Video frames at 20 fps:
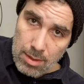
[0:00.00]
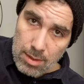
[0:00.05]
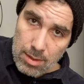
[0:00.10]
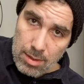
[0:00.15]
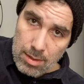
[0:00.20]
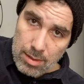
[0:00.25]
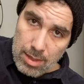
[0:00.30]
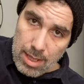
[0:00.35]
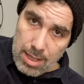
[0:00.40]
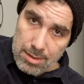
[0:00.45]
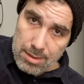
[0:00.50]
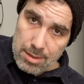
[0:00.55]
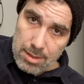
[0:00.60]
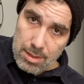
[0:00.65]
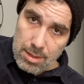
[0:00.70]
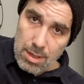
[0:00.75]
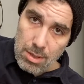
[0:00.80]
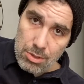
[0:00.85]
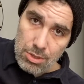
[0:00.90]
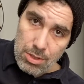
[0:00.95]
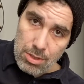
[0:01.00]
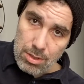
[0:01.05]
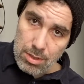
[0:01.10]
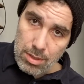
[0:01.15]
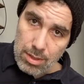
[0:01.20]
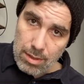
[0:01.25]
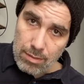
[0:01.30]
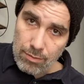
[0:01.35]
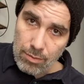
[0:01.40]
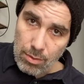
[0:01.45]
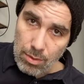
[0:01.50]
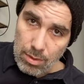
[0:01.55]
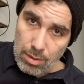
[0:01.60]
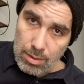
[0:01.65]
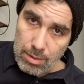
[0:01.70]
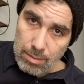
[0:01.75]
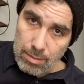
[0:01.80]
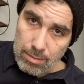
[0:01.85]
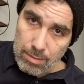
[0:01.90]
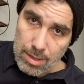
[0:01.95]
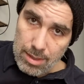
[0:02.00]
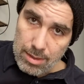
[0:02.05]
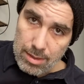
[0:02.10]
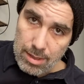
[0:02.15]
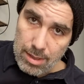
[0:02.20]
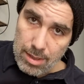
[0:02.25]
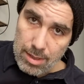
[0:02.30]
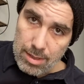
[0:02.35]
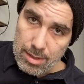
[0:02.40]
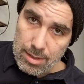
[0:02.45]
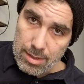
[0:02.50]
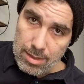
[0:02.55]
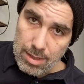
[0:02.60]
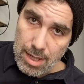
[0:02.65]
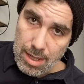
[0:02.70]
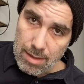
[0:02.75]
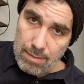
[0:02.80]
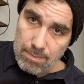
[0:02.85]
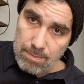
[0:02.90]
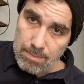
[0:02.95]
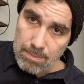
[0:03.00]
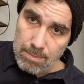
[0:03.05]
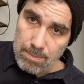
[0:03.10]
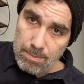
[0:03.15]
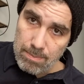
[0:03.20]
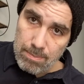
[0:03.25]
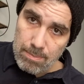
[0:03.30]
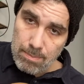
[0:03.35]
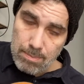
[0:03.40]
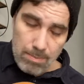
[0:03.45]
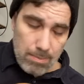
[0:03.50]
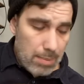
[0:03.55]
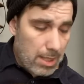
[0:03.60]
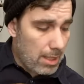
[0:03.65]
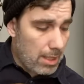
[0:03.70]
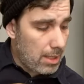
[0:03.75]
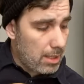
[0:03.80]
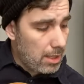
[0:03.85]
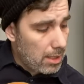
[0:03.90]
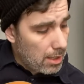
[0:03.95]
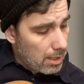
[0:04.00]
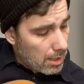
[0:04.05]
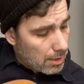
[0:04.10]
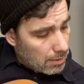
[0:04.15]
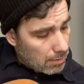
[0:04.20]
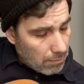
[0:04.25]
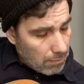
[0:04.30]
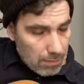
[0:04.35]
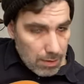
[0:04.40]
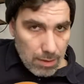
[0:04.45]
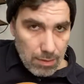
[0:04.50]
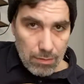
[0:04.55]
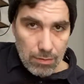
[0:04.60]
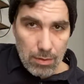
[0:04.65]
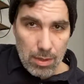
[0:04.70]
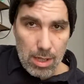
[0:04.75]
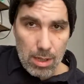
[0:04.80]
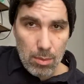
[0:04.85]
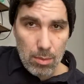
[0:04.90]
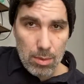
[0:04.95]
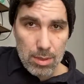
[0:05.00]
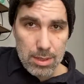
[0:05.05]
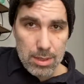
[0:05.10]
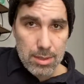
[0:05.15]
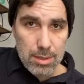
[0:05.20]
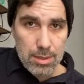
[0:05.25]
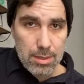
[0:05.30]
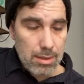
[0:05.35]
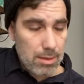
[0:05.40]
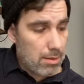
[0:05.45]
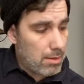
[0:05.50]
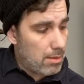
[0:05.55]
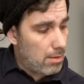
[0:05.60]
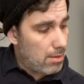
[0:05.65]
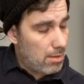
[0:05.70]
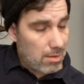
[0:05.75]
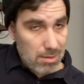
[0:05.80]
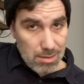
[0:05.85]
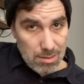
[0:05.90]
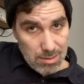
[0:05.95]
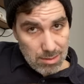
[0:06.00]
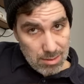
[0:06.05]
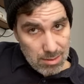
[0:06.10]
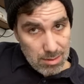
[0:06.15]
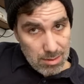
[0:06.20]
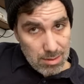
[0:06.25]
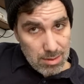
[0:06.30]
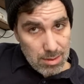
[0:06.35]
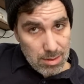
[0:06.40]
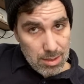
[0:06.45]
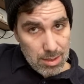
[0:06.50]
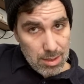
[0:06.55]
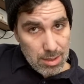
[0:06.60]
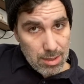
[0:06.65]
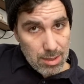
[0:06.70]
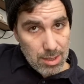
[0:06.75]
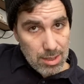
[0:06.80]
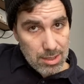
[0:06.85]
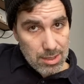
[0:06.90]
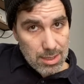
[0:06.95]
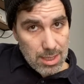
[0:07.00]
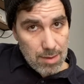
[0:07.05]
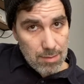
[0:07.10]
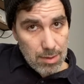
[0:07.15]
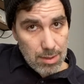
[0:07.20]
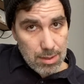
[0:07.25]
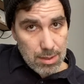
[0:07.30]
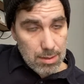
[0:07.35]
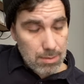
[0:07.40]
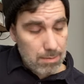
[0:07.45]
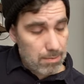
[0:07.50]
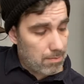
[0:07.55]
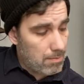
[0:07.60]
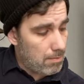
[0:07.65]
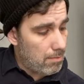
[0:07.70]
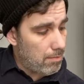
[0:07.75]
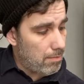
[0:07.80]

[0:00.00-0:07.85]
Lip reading: Now that's the note you're looking for at the end, is that pinky at the 5th fret, which is the 7th.